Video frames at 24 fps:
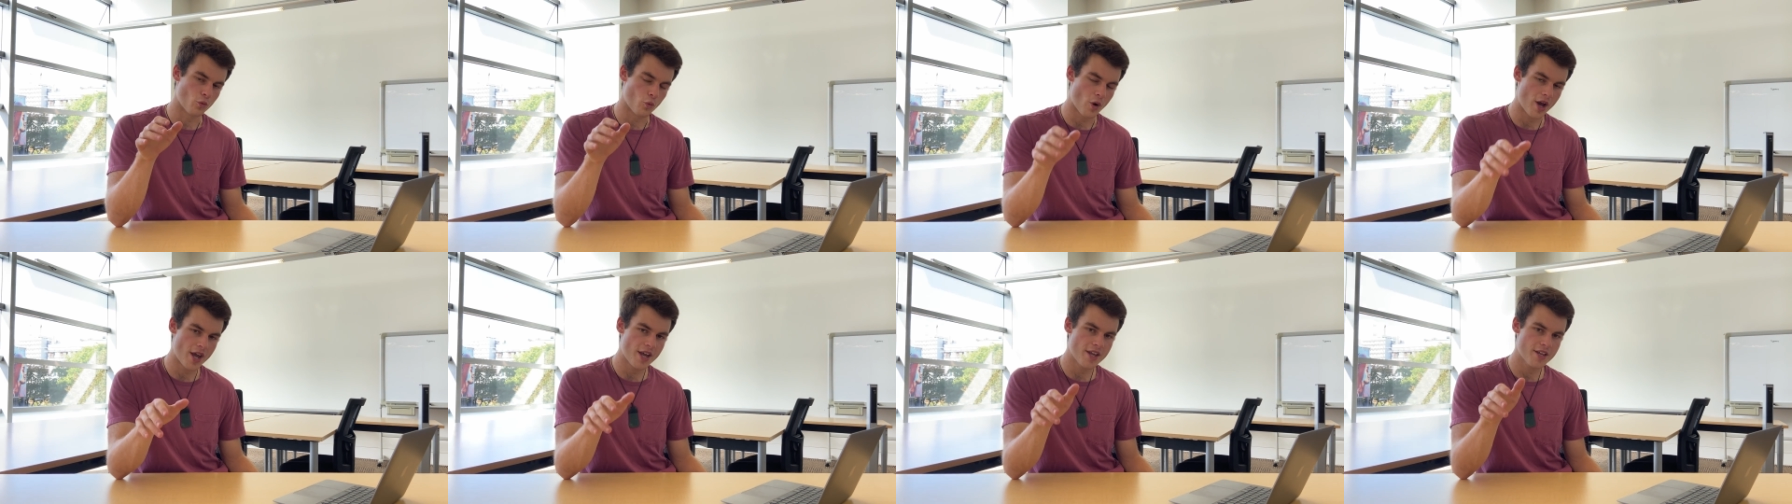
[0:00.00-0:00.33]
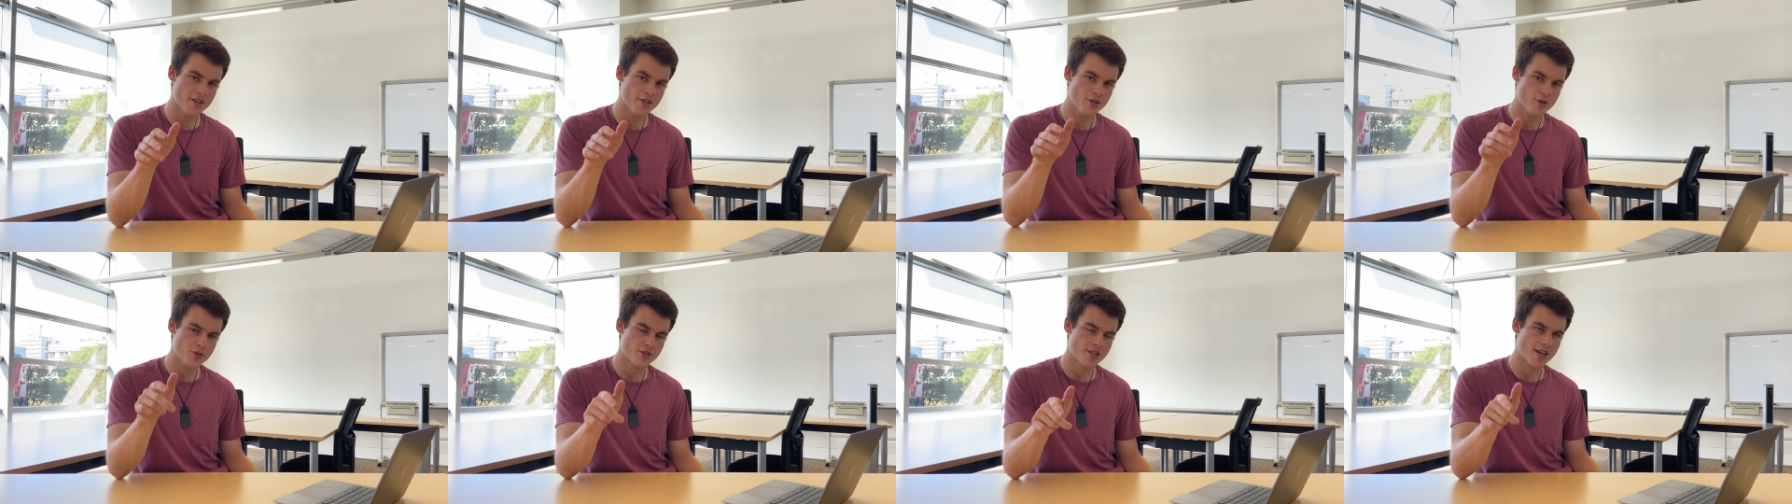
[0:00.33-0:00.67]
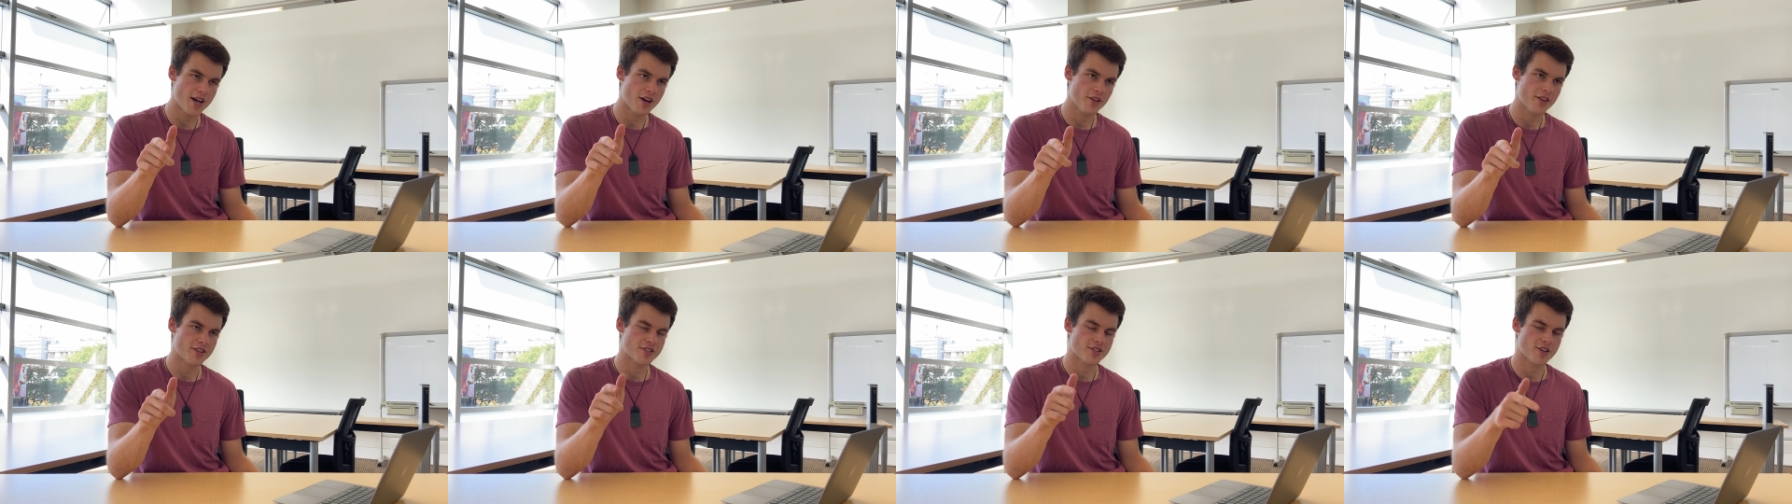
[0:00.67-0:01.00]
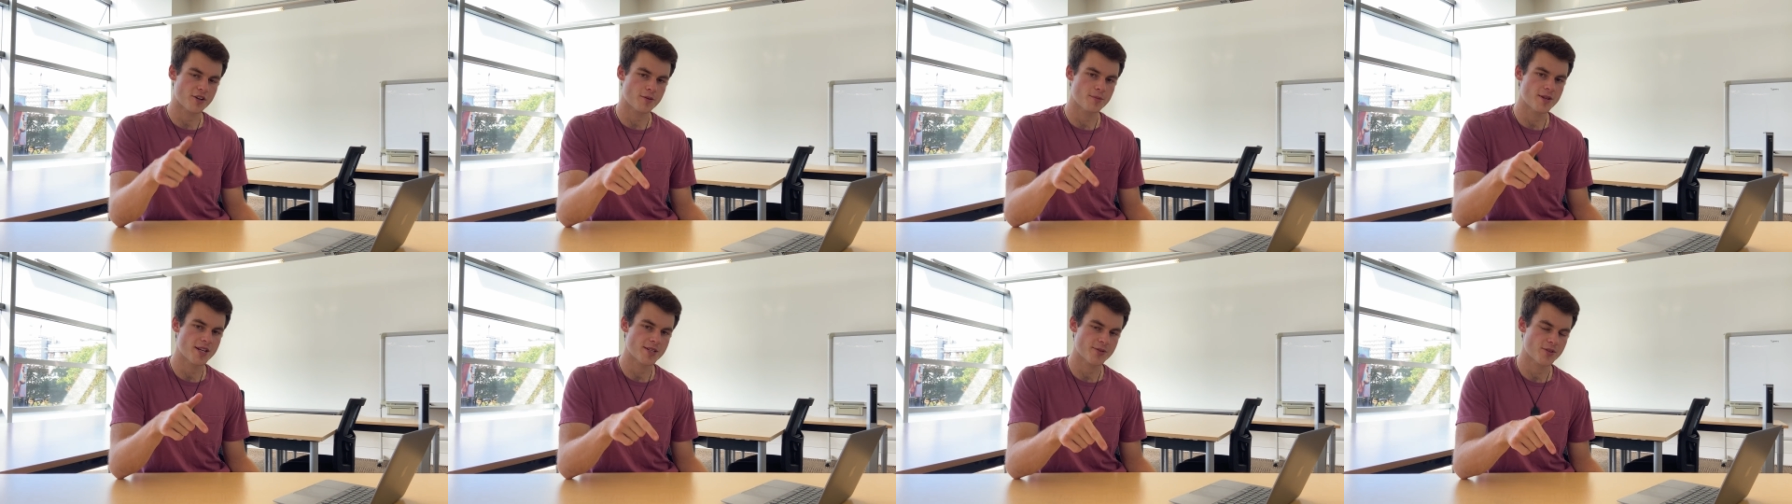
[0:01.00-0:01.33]
way you tell the
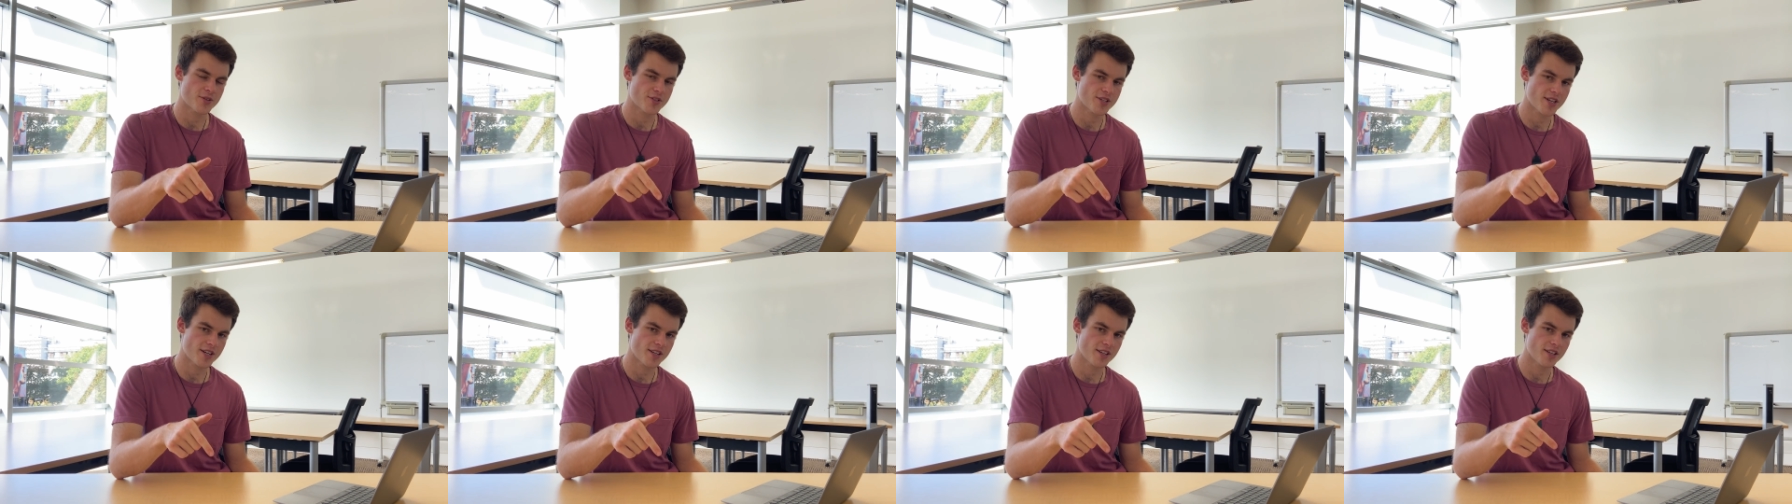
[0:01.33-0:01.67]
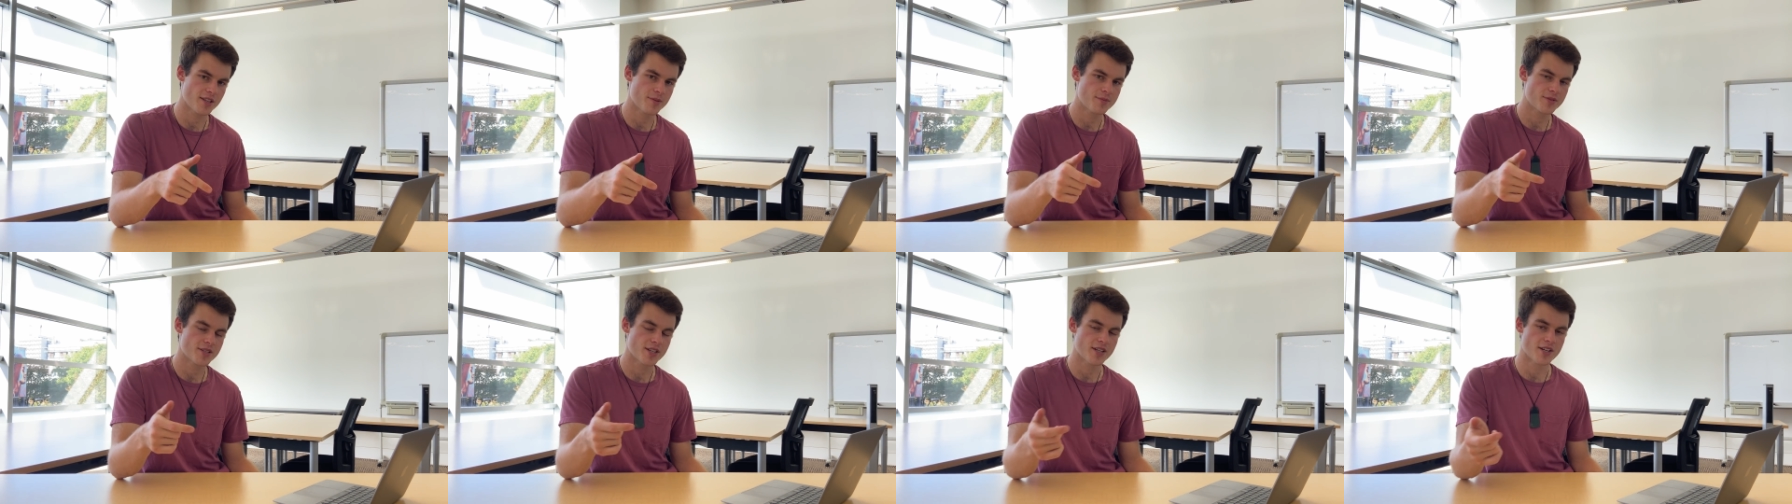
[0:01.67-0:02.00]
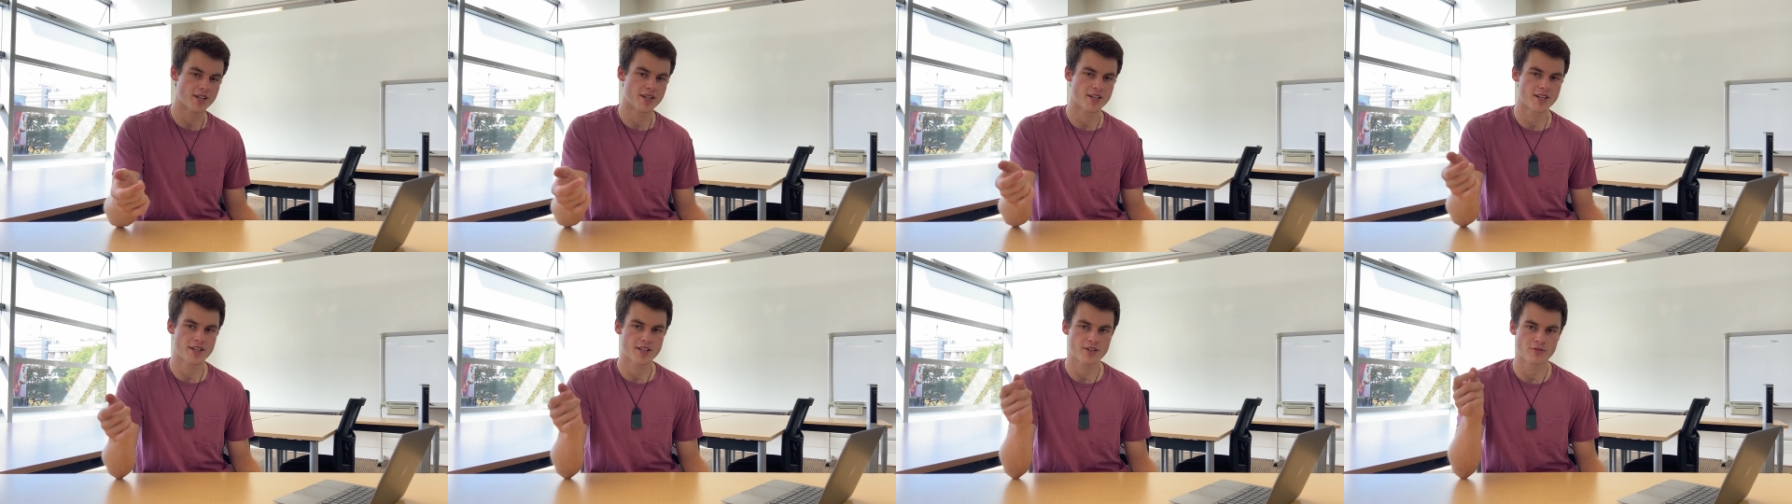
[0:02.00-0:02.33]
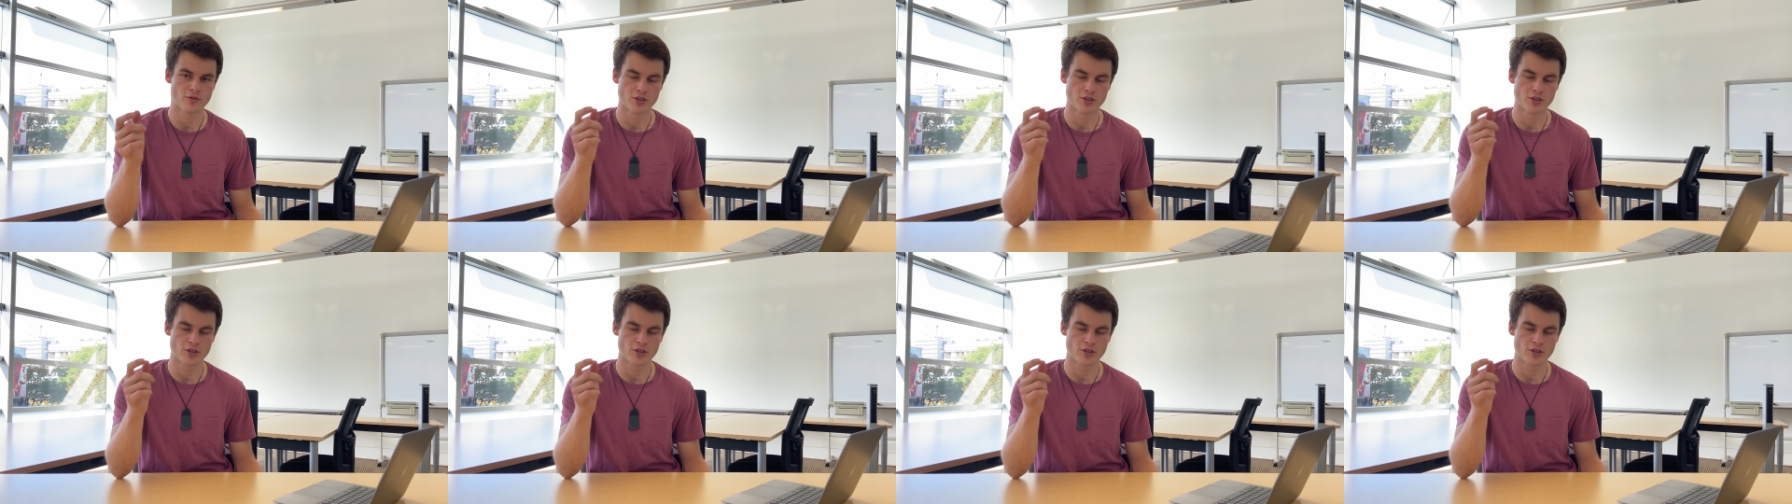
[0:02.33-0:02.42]
sarcoplasmic reticulum to